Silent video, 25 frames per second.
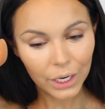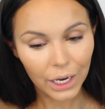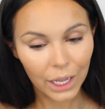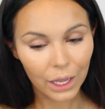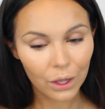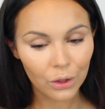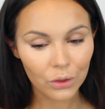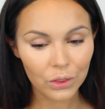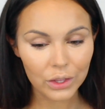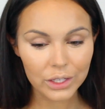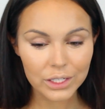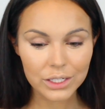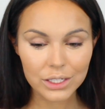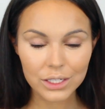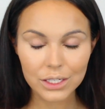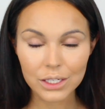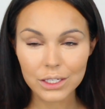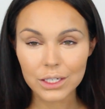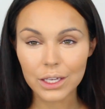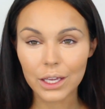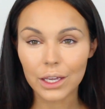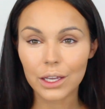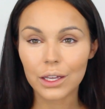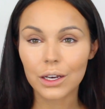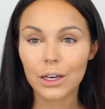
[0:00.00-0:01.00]
Now this
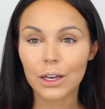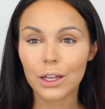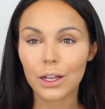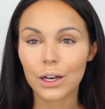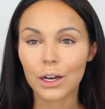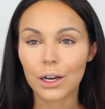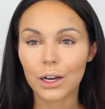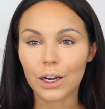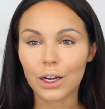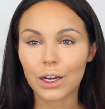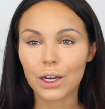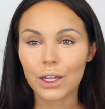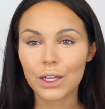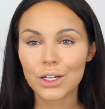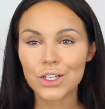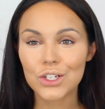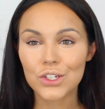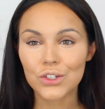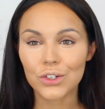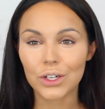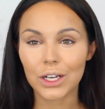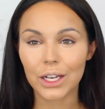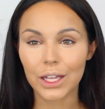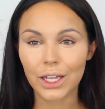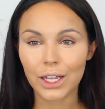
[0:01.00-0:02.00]
skin
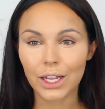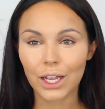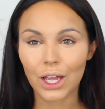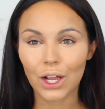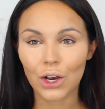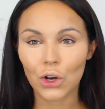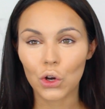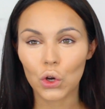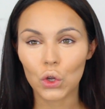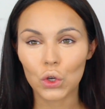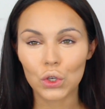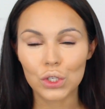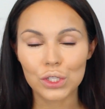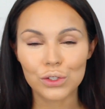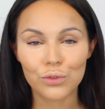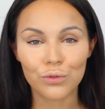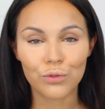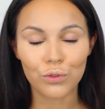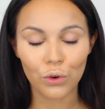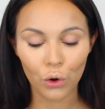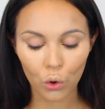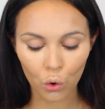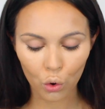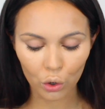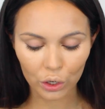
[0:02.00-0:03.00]
literally looks
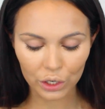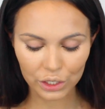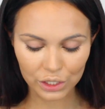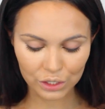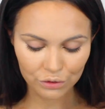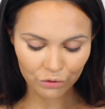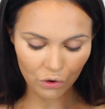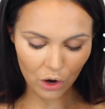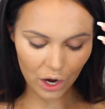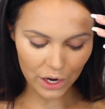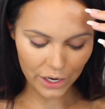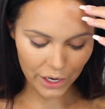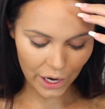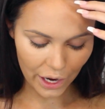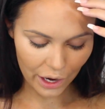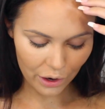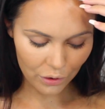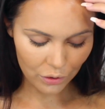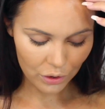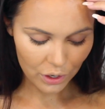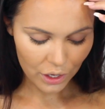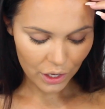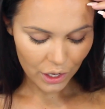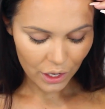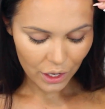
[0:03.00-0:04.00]
flawless right
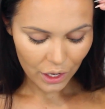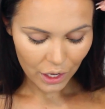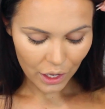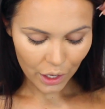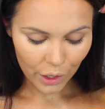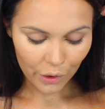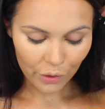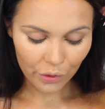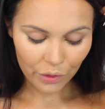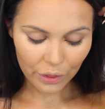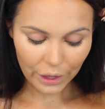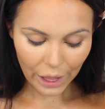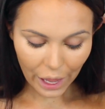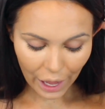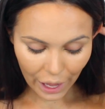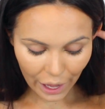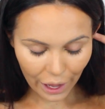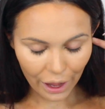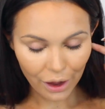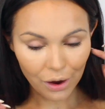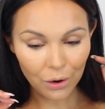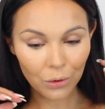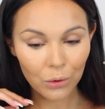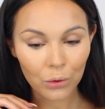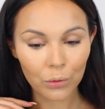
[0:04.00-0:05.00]
now.
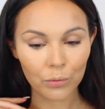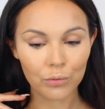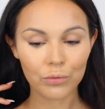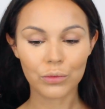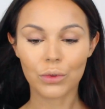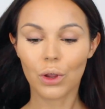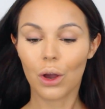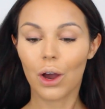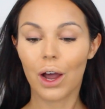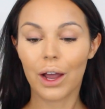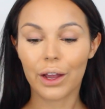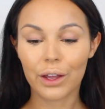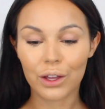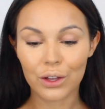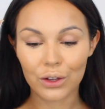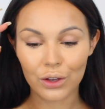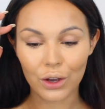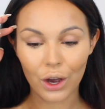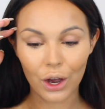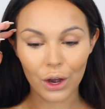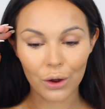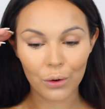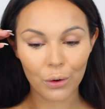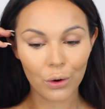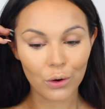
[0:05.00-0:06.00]
Now I can
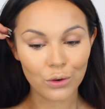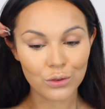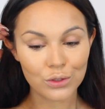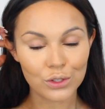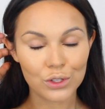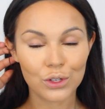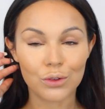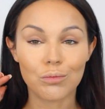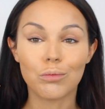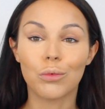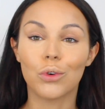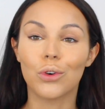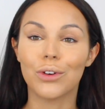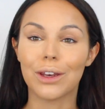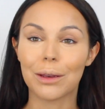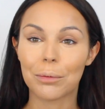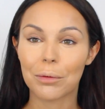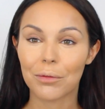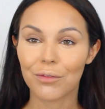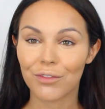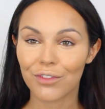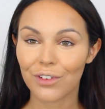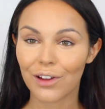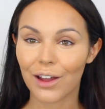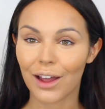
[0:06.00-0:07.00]
go on to more
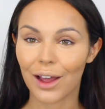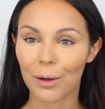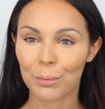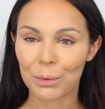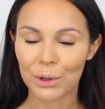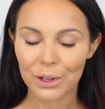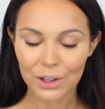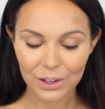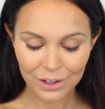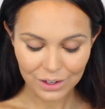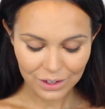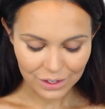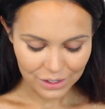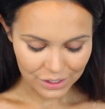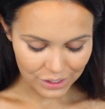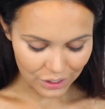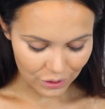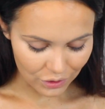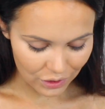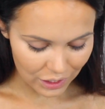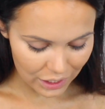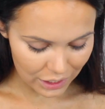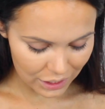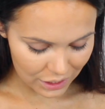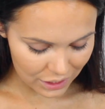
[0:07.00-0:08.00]
Nip Fab.
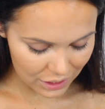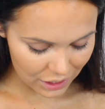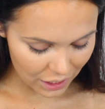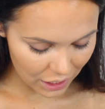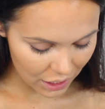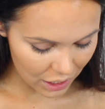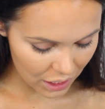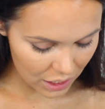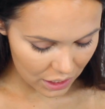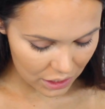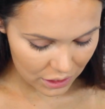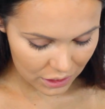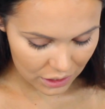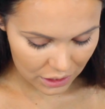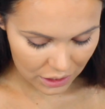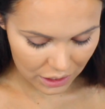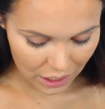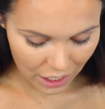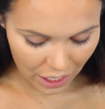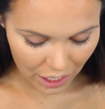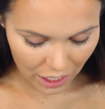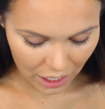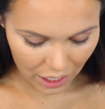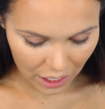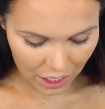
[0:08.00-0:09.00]
So this is
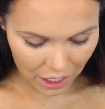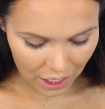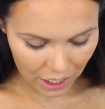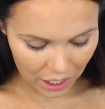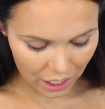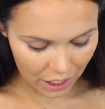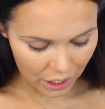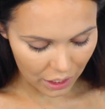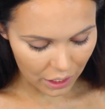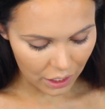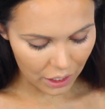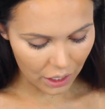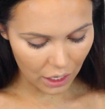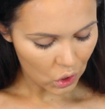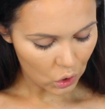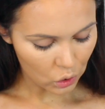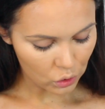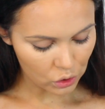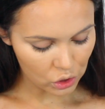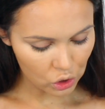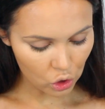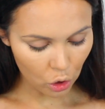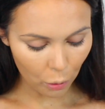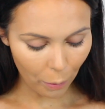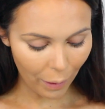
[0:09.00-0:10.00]
the
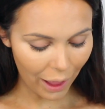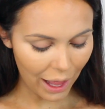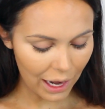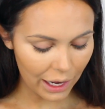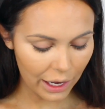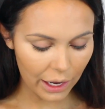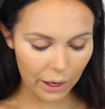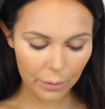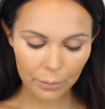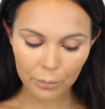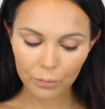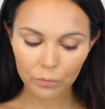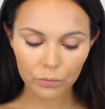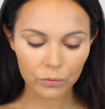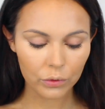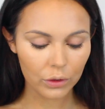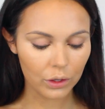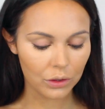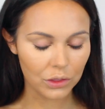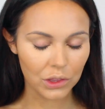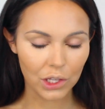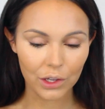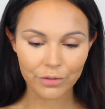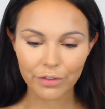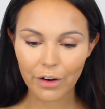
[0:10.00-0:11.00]
contour palette.
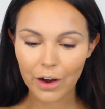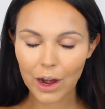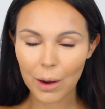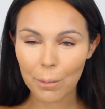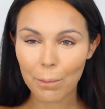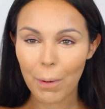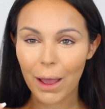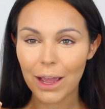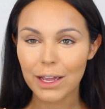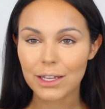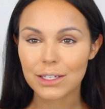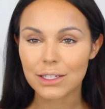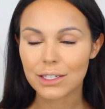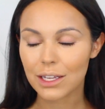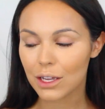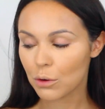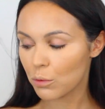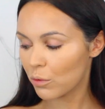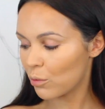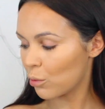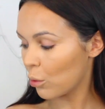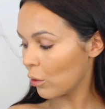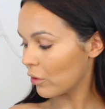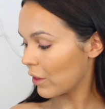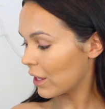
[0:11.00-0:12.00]
They're very
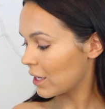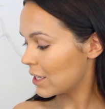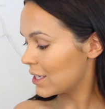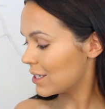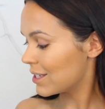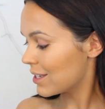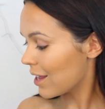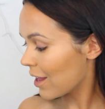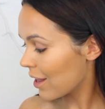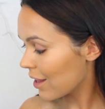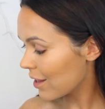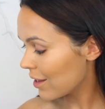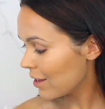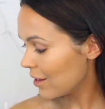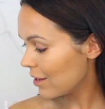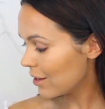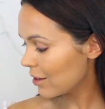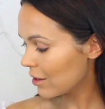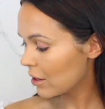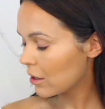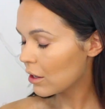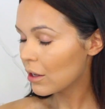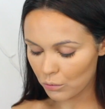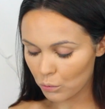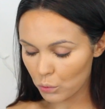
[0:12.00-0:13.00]
basic with what they say,
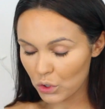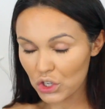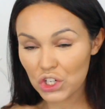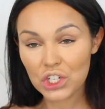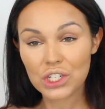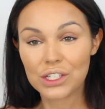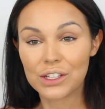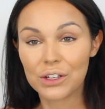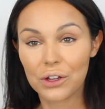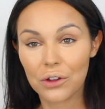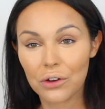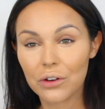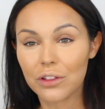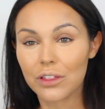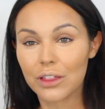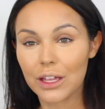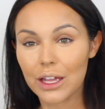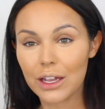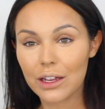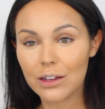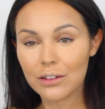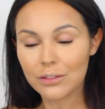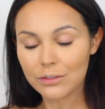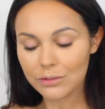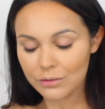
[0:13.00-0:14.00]
which is a good
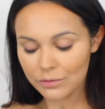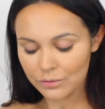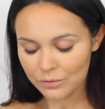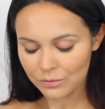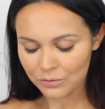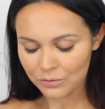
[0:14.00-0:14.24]
thing.